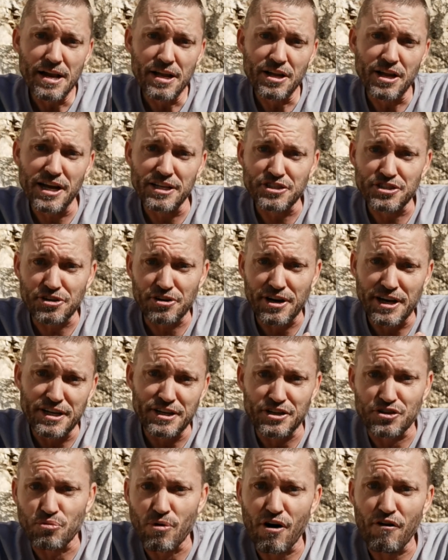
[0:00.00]
cuts her
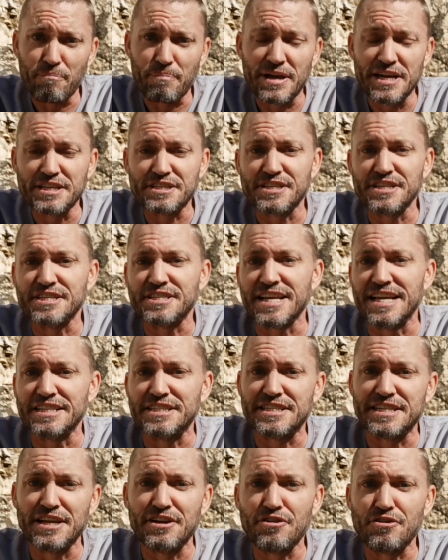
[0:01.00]
into 12 pieces and
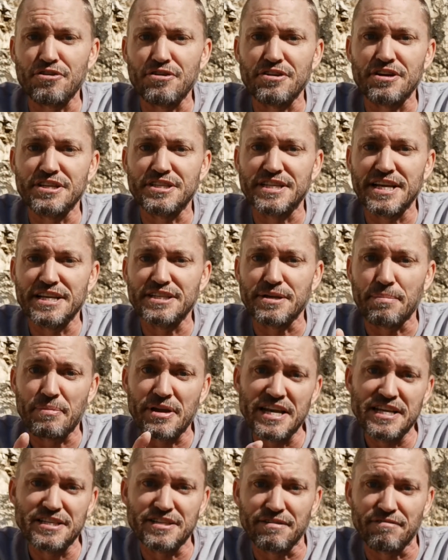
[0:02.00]
sends a
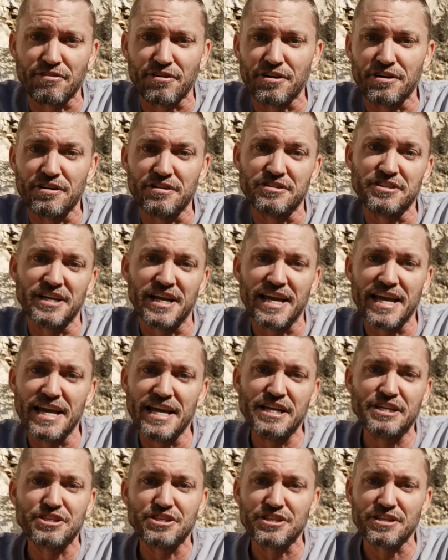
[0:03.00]
piece of her to
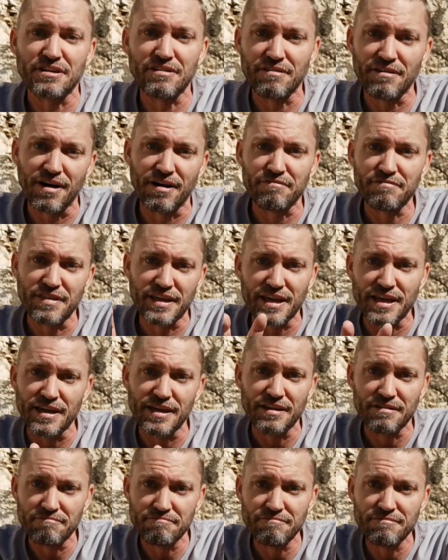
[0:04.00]
each of
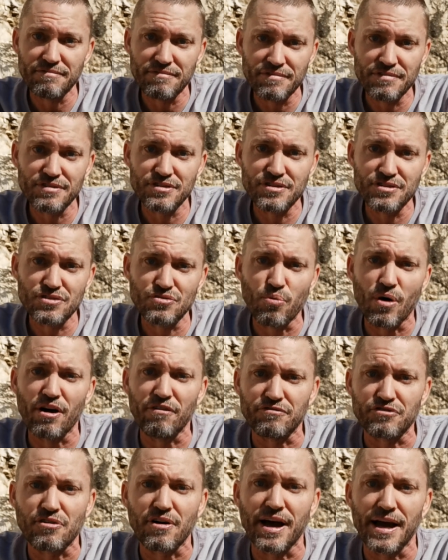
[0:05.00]
the
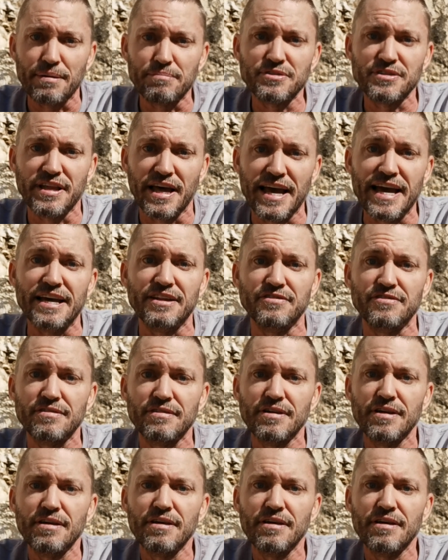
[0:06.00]
12 tribes, the heads.